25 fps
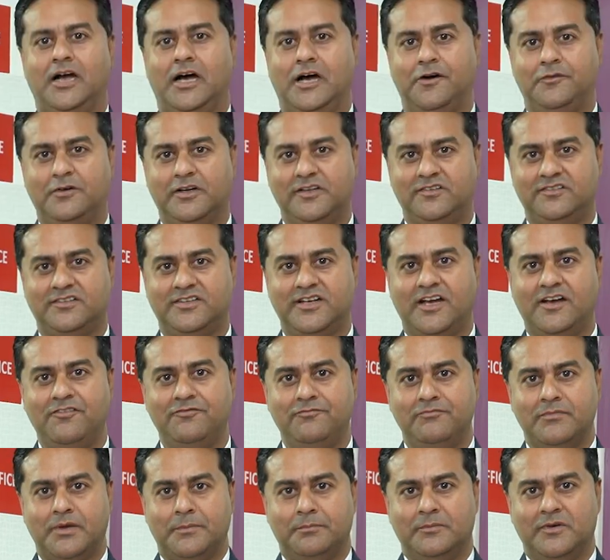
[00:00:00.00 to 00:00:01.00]
Our
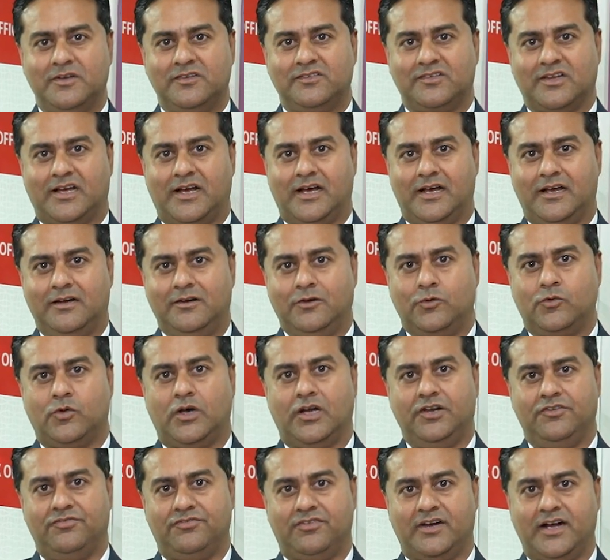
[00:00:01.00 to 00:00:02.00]
staff members are
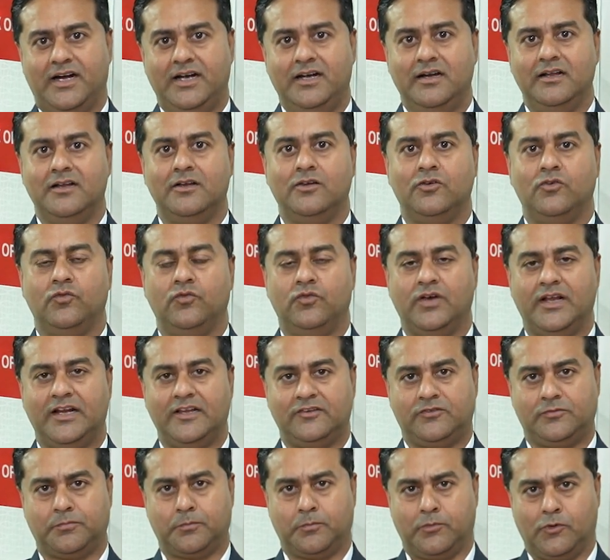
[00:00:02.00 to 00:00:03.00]
qualified,
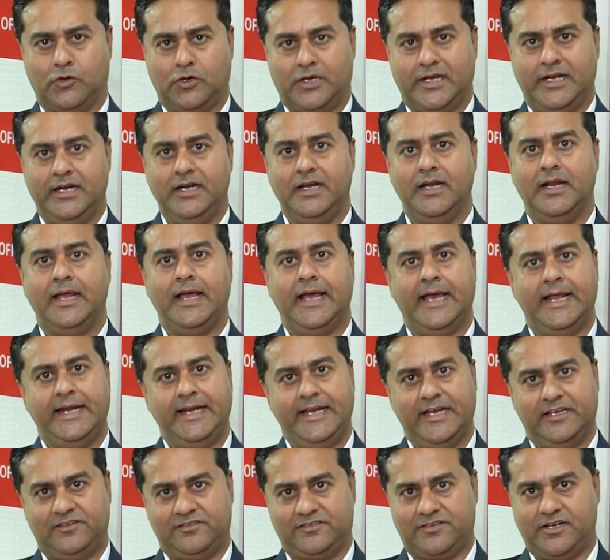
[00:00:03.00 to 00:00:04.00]
well-spoken
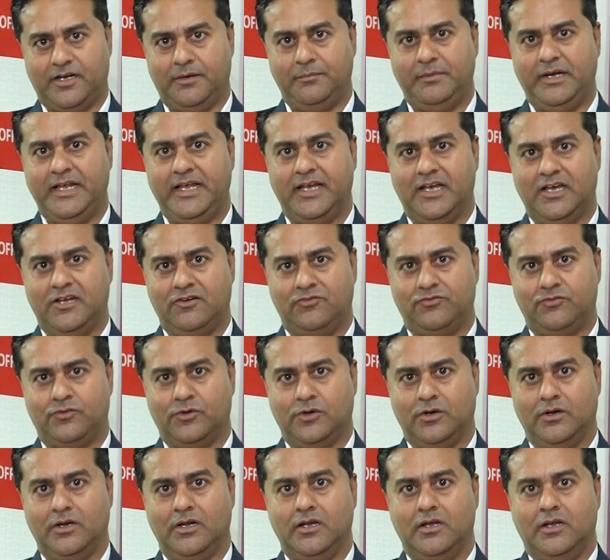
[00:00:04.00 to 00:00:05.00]
and extremely
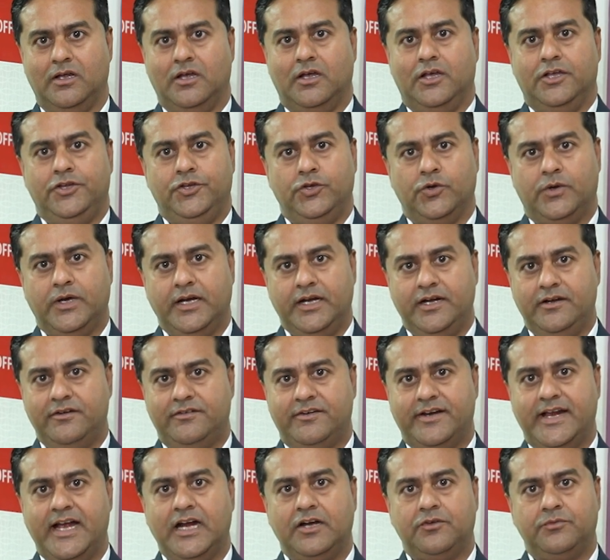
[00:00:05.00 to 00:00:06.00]
helpful. You can
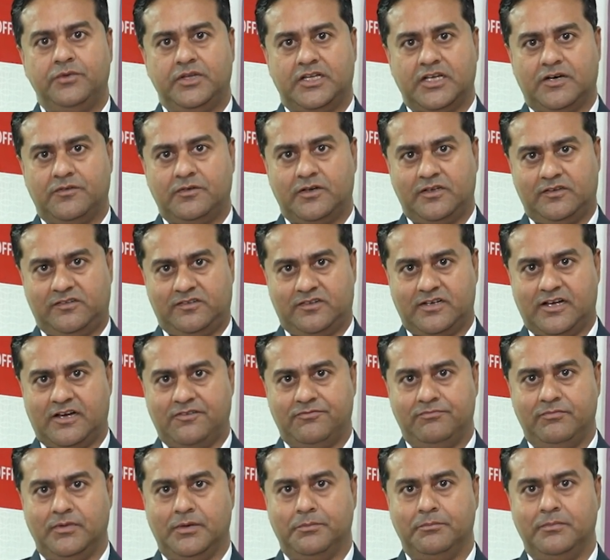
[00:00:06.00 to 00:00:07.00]
interact with our
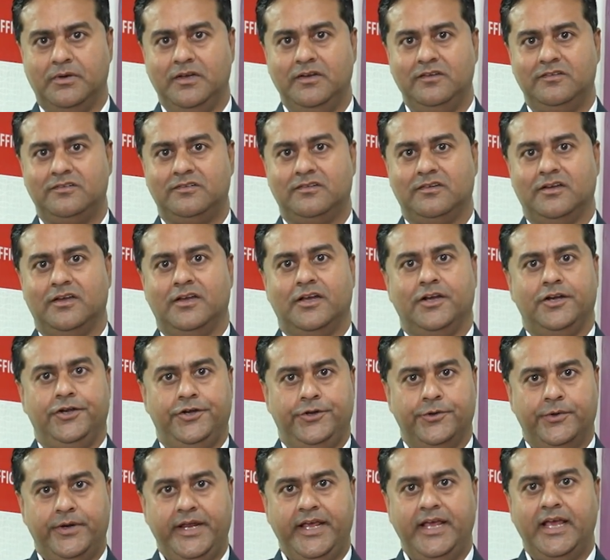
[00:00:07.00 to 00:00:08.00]
staff members
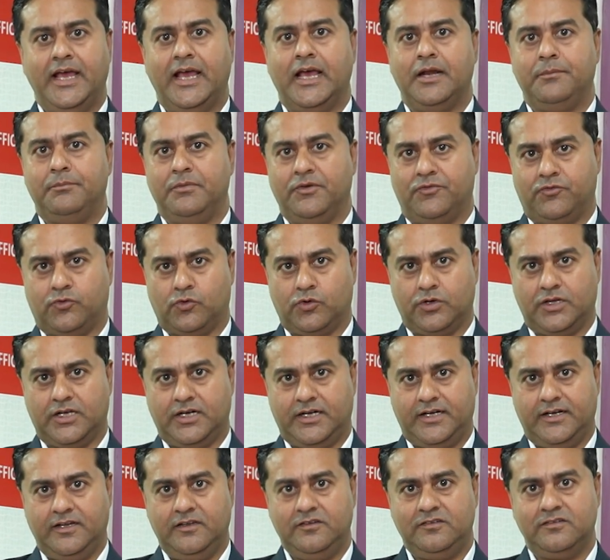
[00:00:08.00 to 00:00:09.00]
during and before the
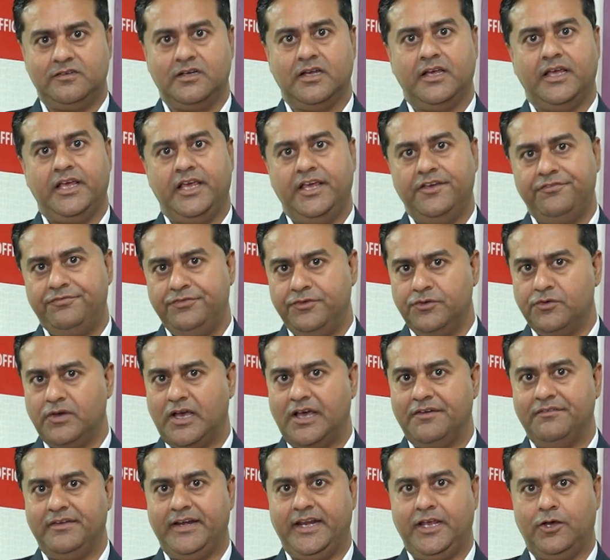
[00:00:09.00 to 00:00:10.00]
test if you
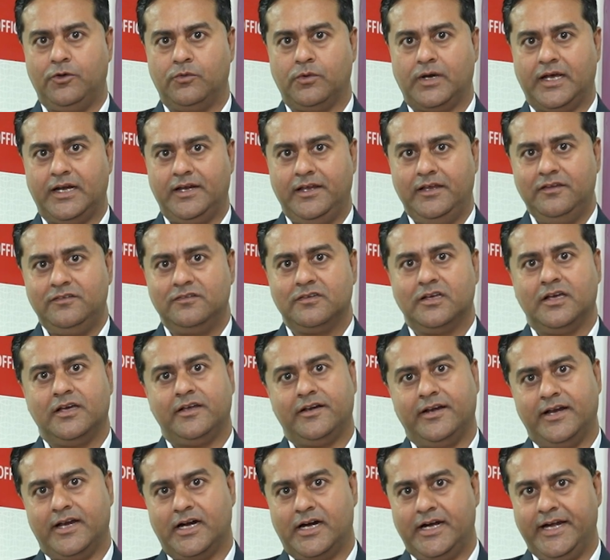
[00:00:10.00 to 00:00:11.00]
have any queries
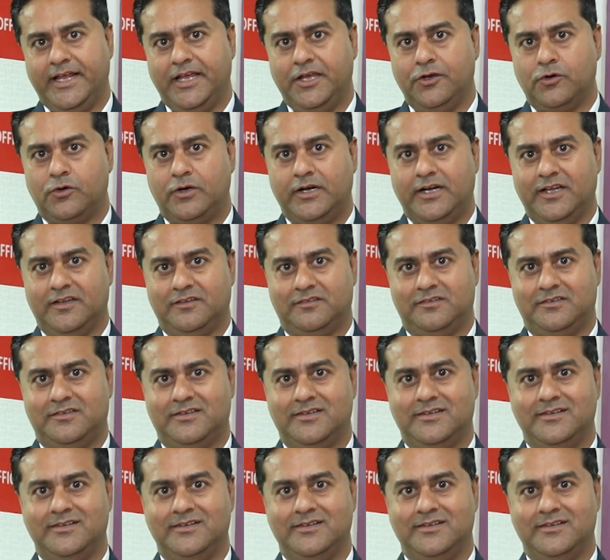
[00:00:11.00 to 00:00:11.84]
regarding your test.